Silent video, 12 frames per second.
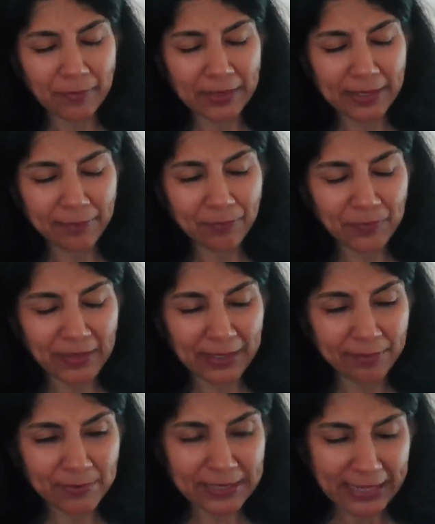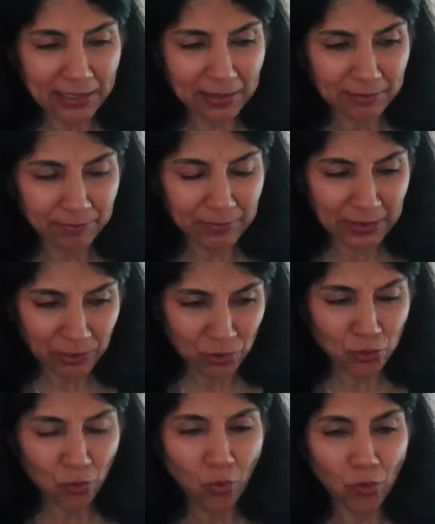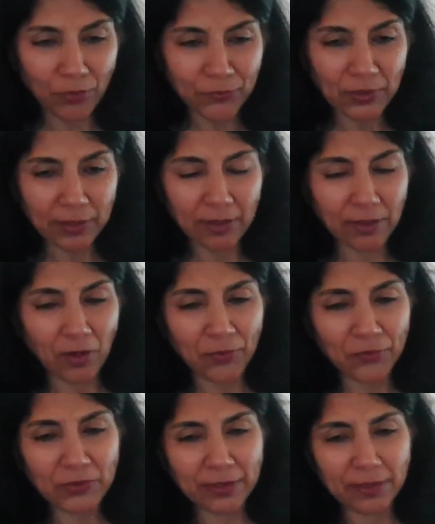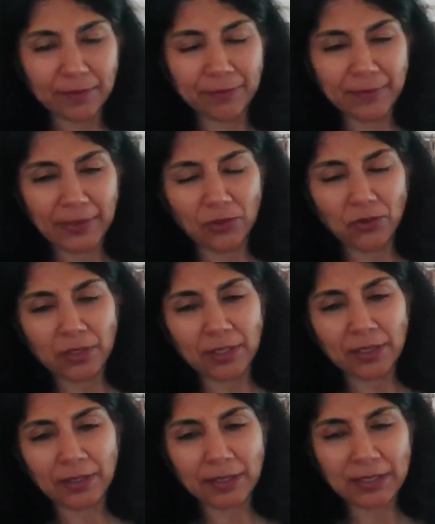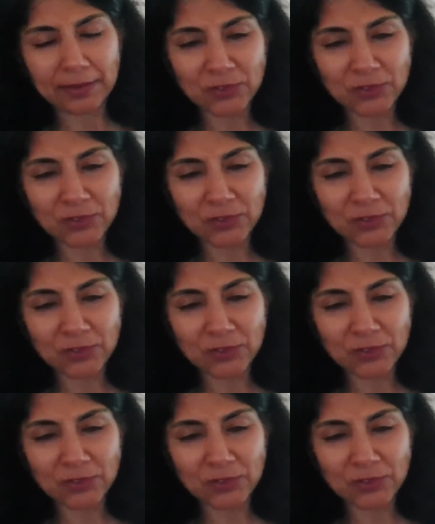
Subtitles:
they take control of the